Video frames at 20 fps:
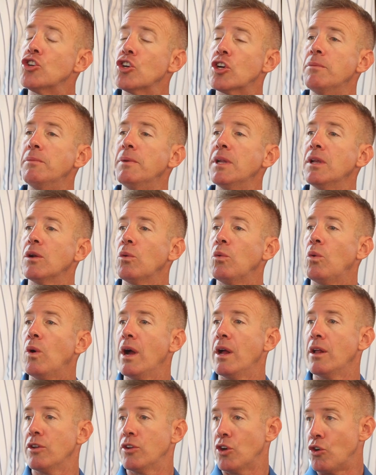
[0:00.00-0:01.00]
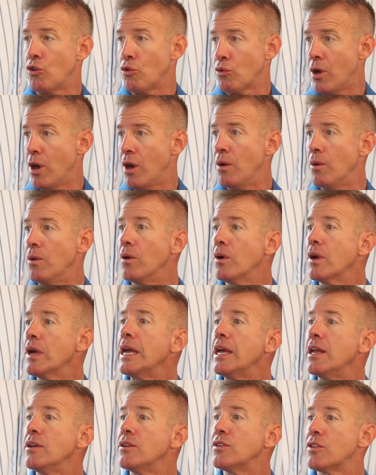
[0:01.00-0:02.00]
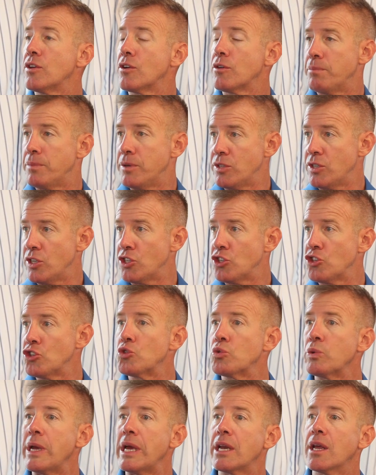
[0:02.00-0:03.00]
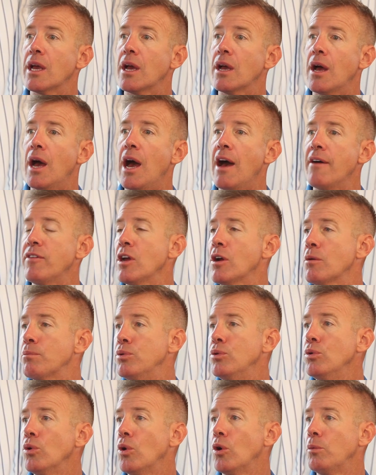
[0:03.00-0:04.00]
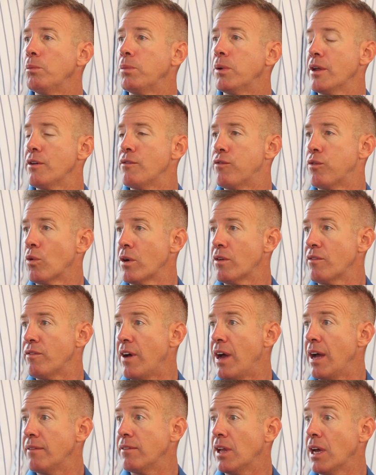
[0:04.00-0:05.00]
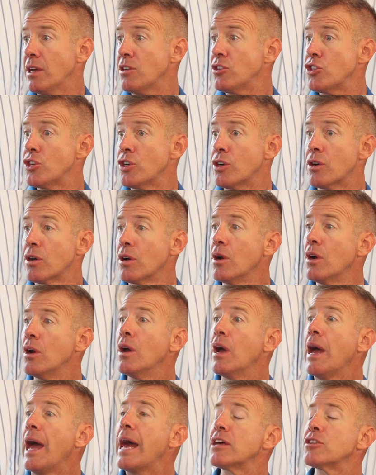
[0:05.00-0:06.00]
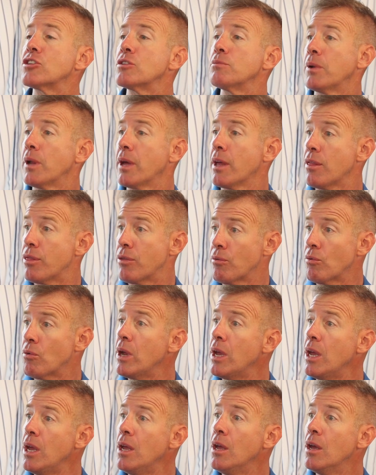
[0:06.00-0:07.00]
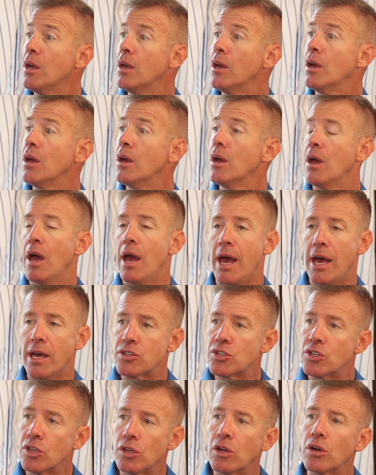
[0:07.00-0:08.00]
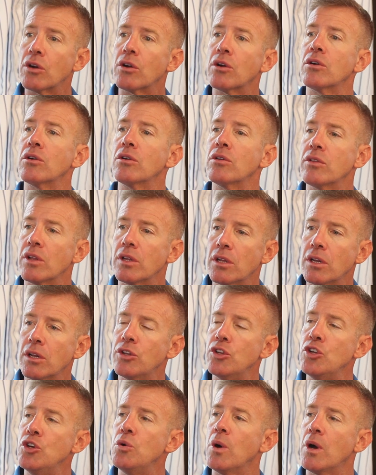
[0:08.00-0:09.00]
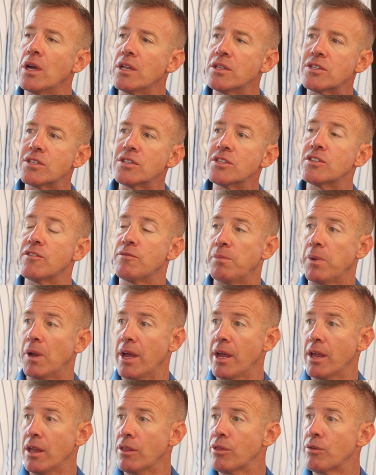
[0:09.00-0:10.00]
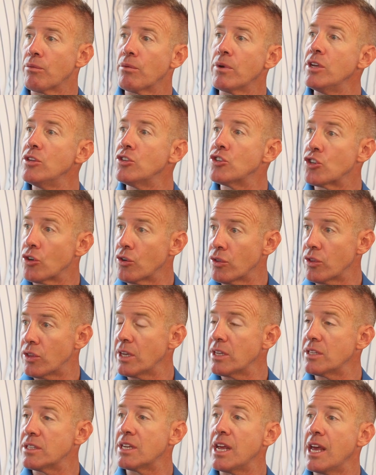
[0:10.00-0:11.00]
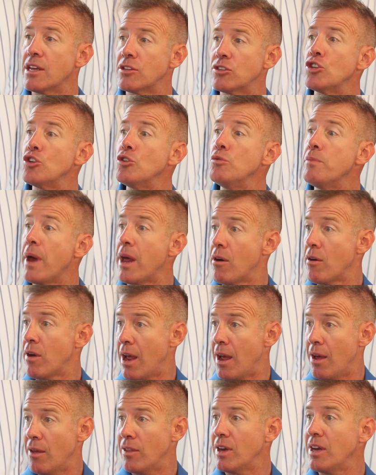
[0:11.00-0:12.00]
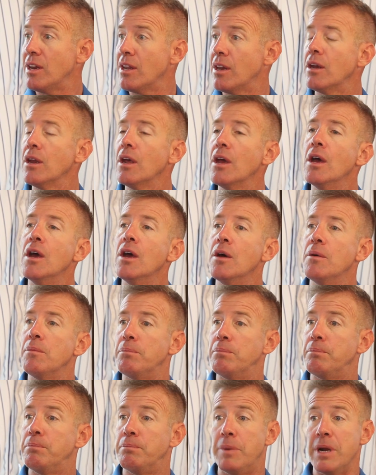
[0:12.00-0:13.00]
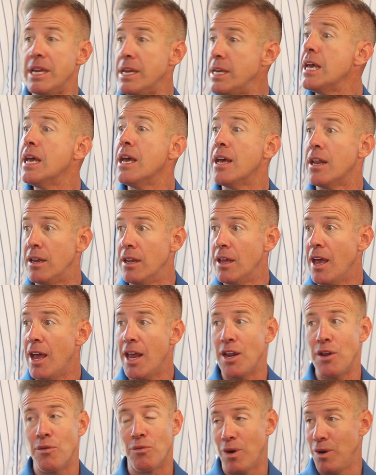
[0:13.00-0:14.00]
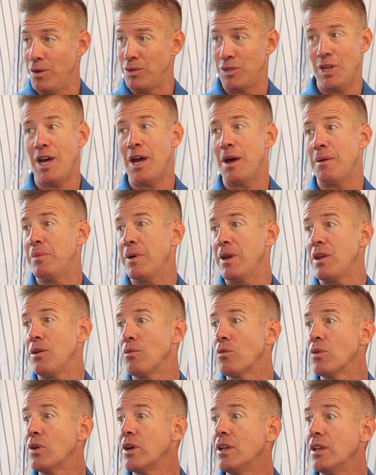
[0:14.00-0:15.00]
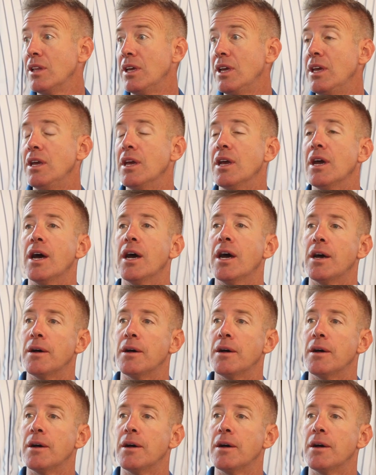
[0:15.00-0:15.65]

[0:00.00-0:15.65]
took them a little while to grow into their positions. We had Javier Pujol played 4 and 5 last year, has to play 3. Has to learn the little nuances of playing 3, certain things that he has to do better now than he did. But he did, and he rose up, and he really